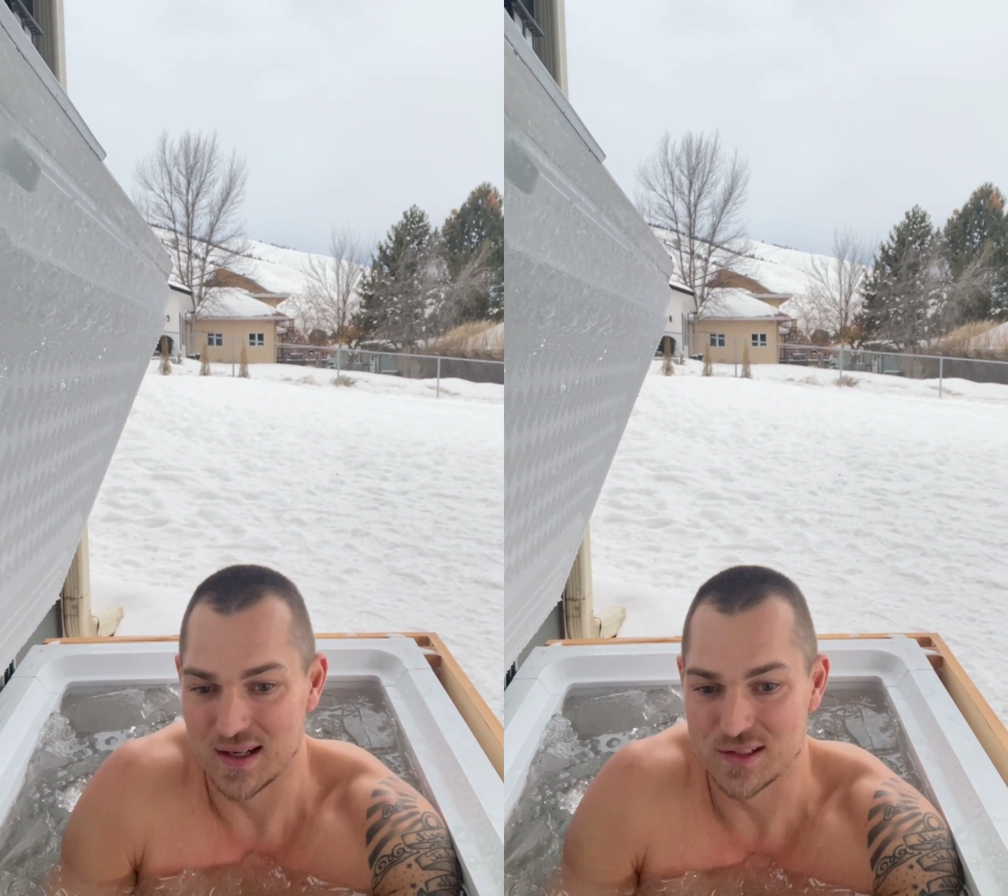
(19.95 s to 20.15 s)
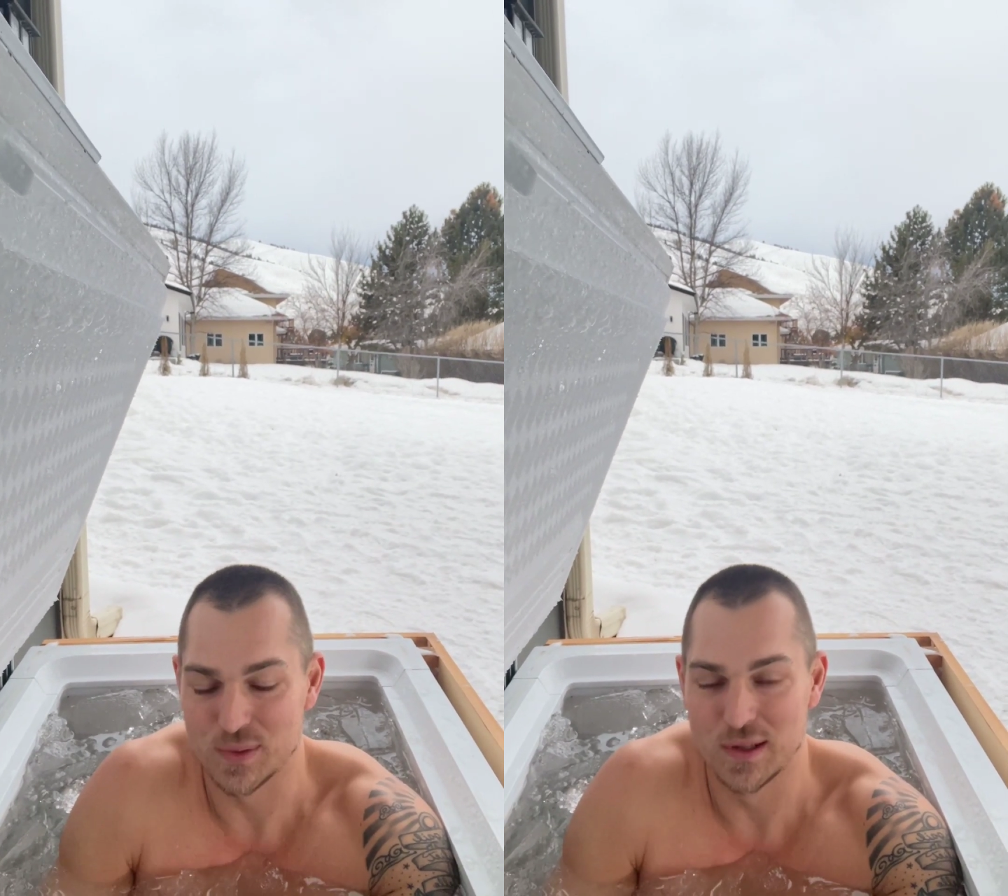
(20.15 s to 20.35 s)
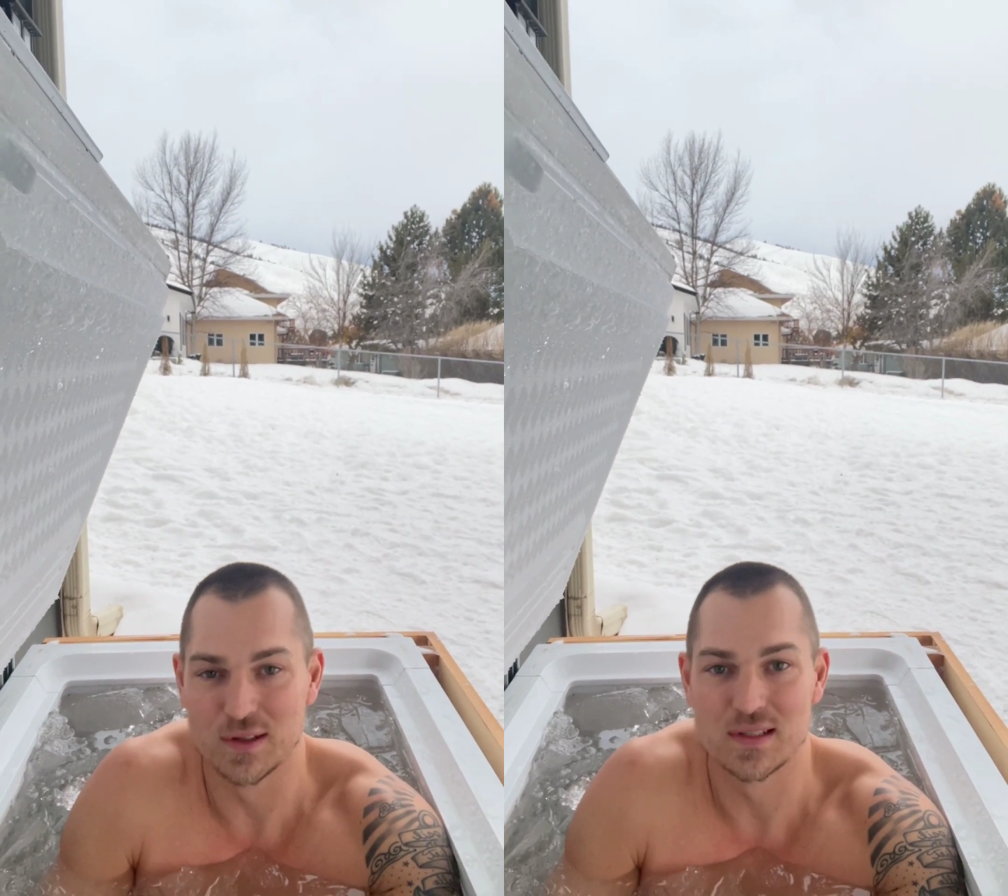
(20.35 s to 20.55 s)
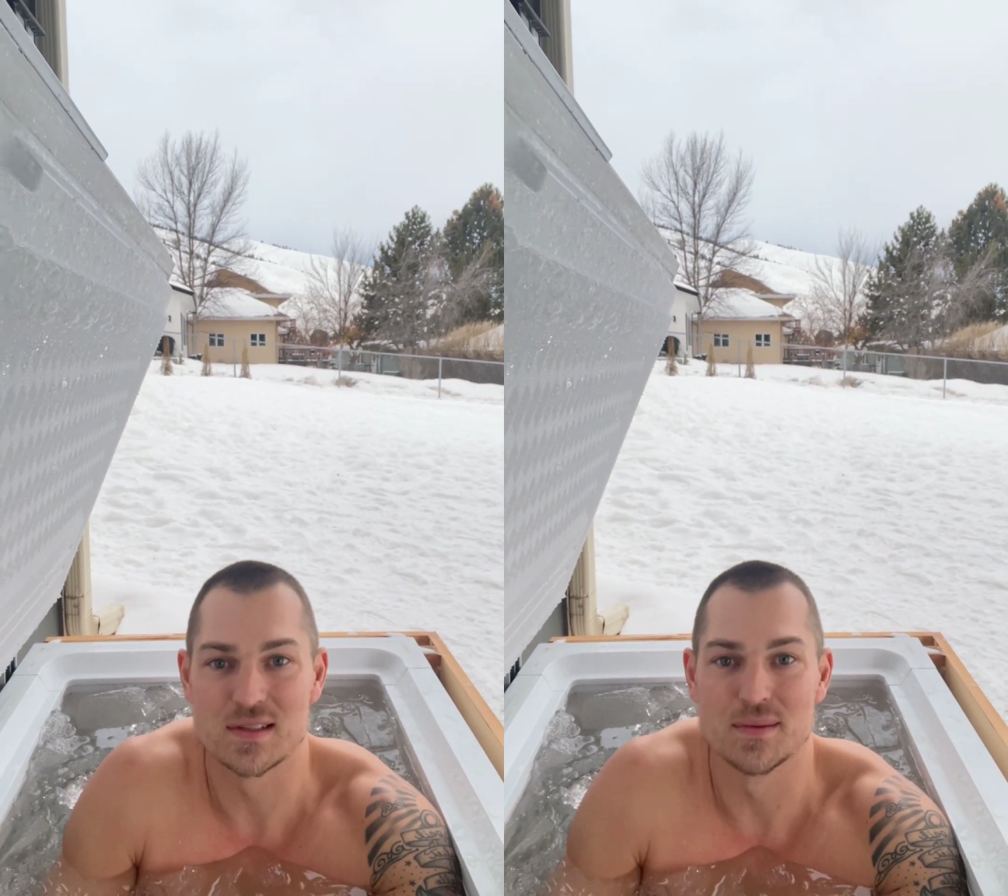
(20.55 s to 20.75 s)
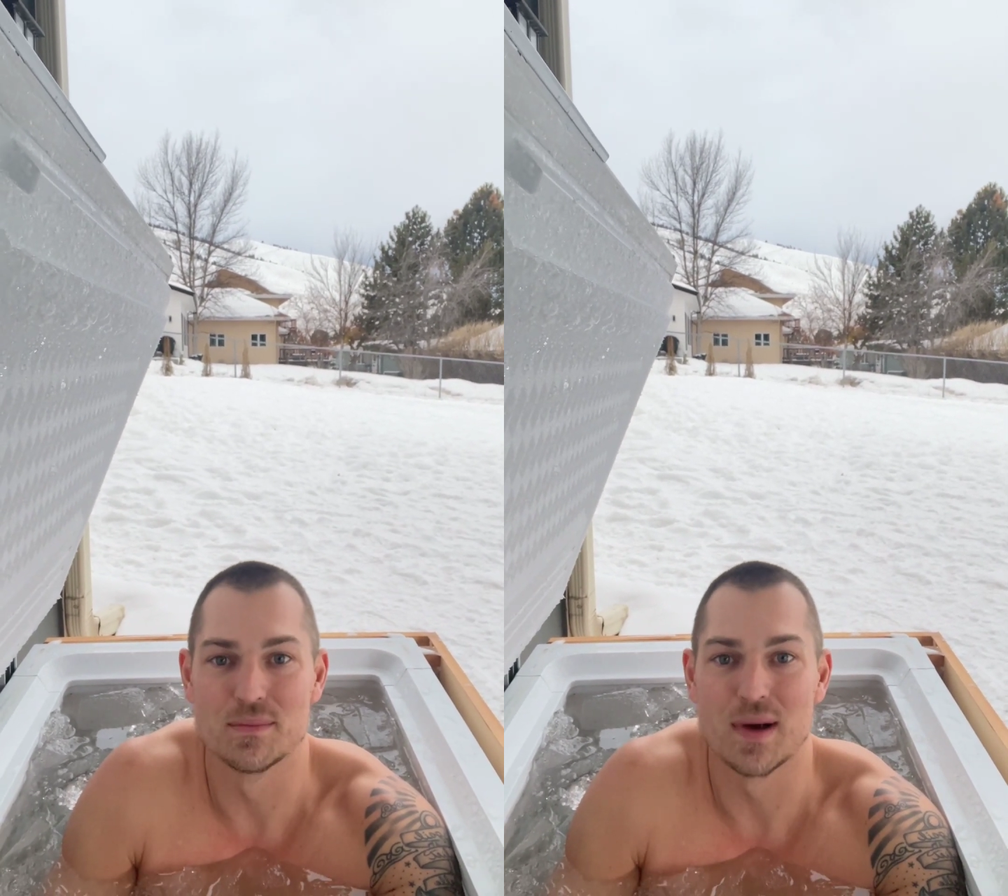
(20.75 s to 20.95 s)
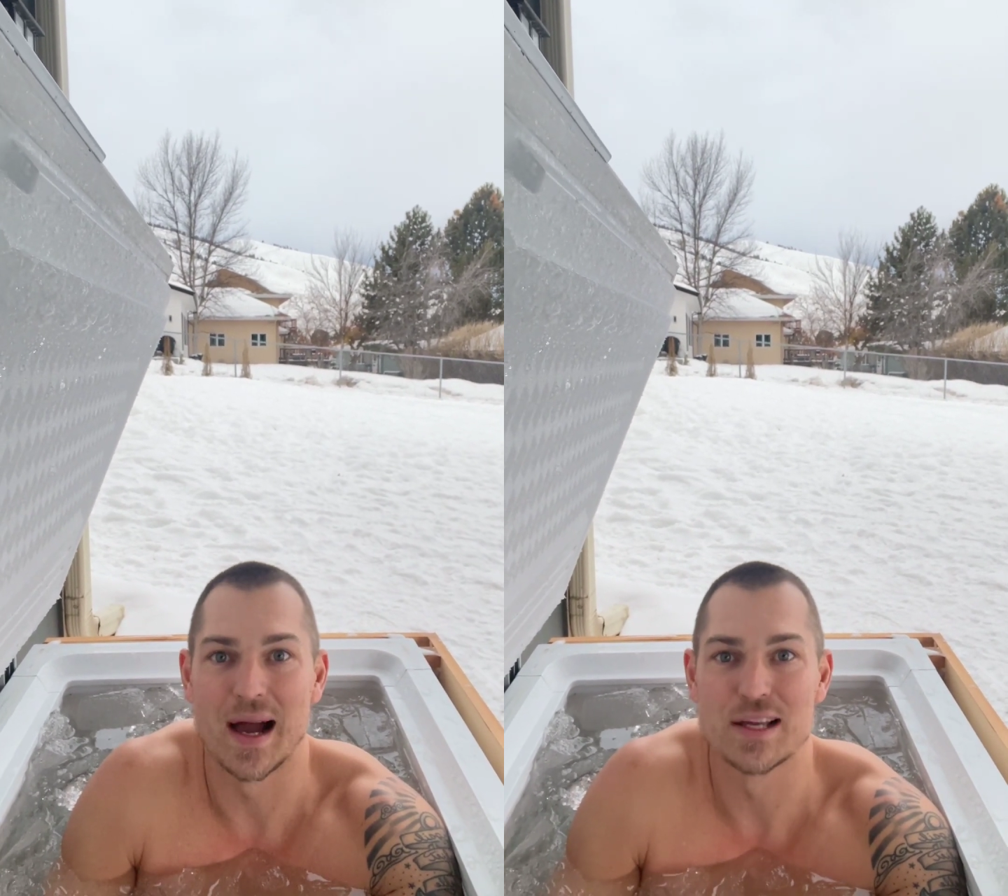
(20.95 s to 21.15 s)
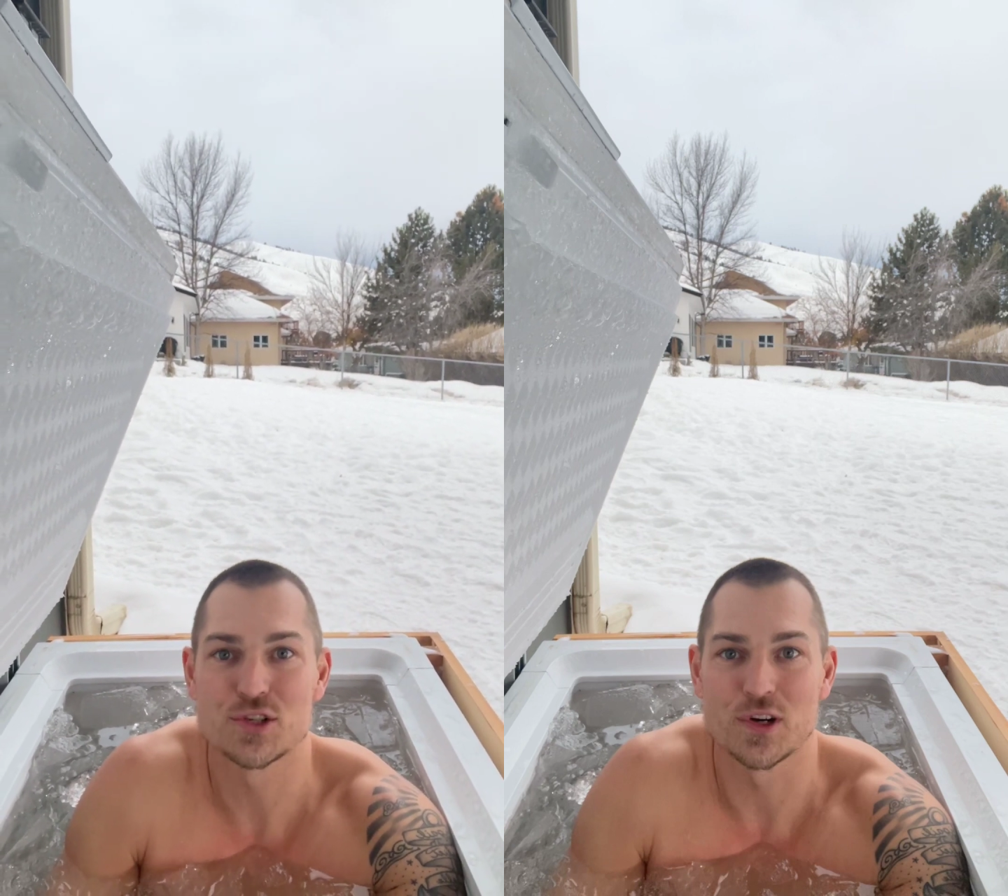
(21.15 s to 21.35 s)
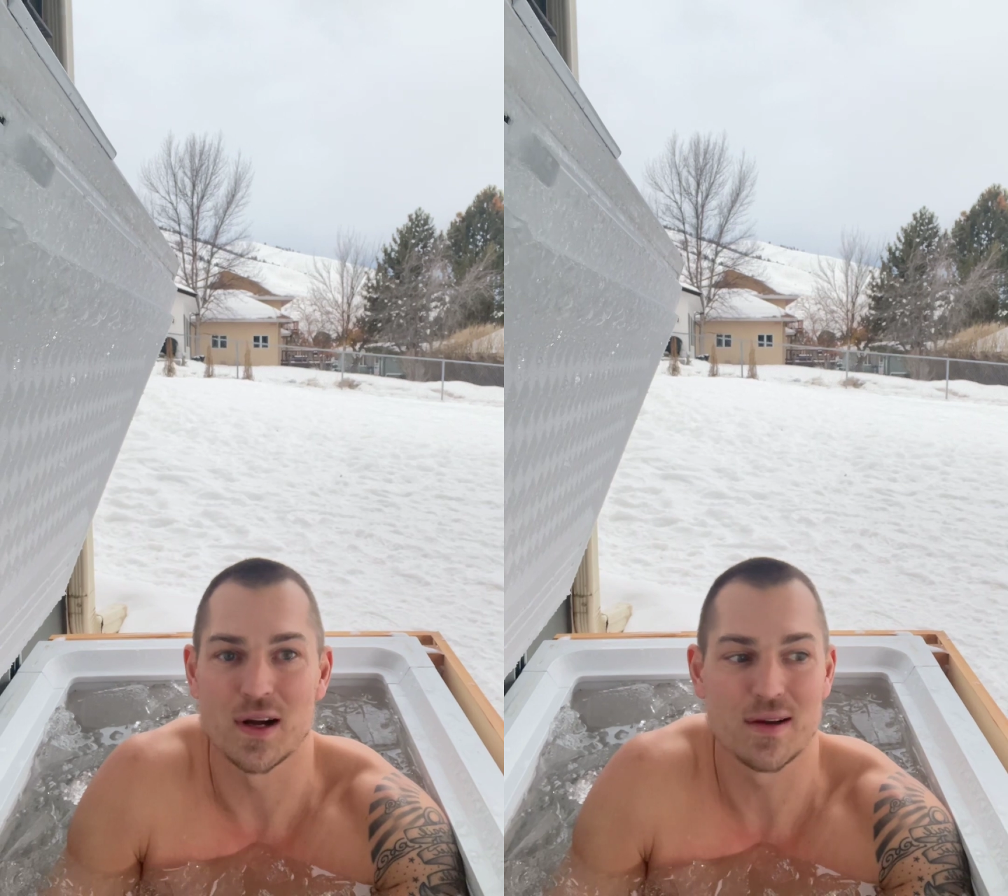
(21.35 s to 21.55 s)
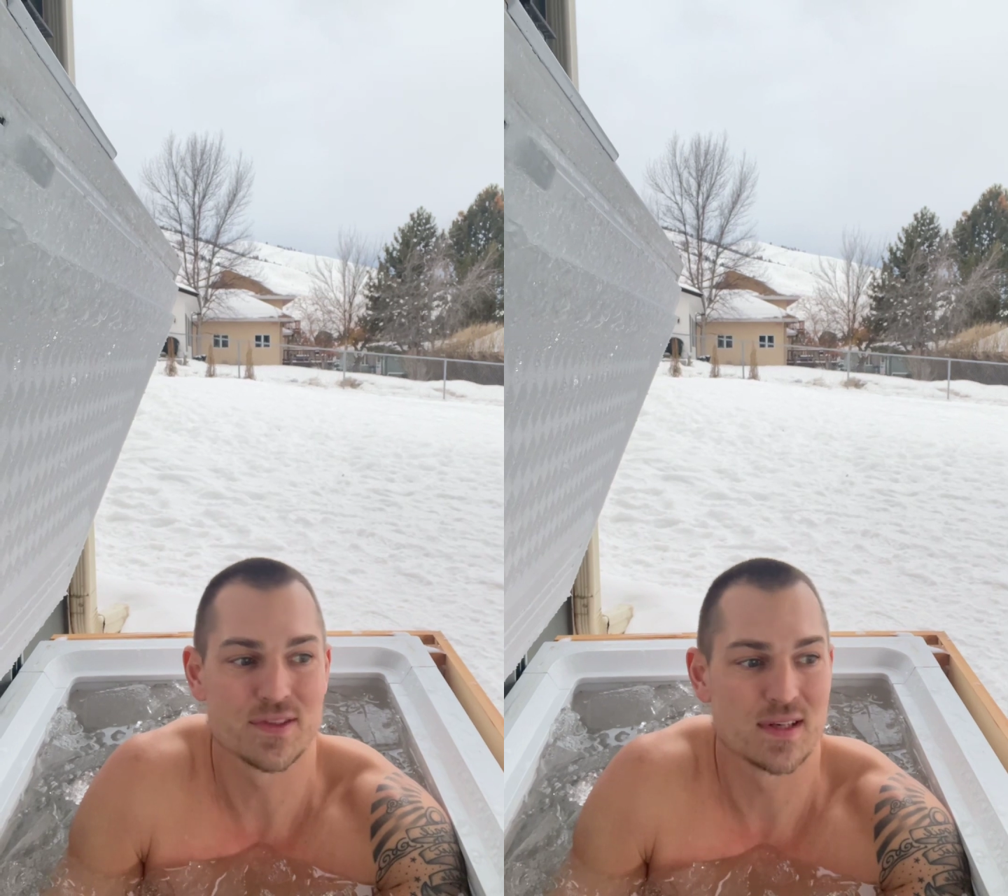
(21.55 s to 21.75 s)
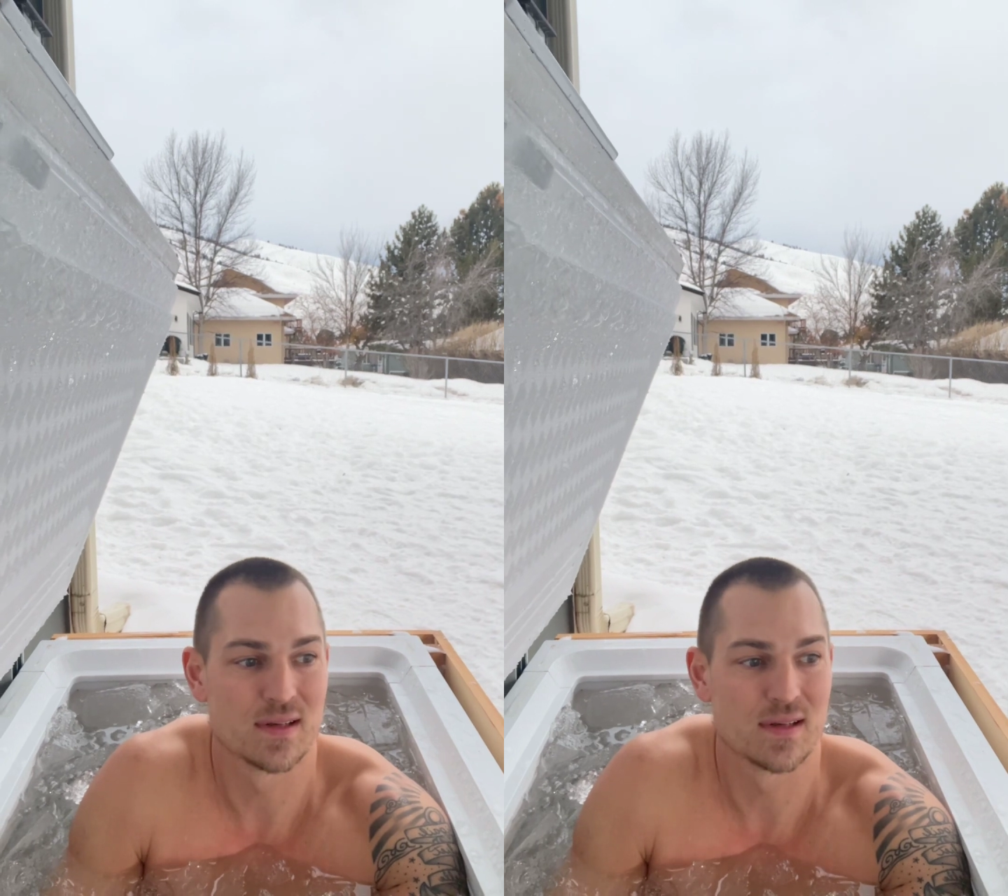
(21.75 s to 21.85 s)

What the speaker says: So I looked at some ice troughs